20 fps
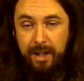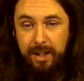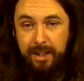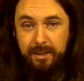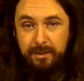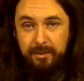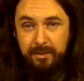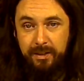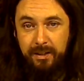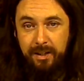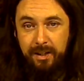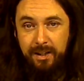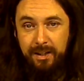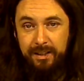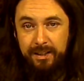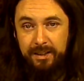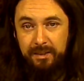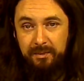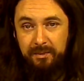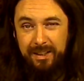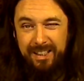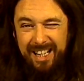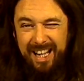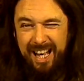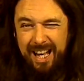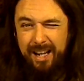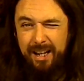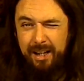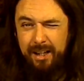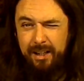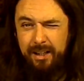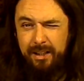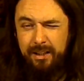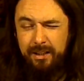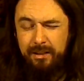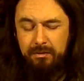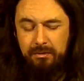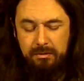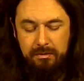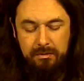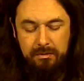I guess we'll call this one. I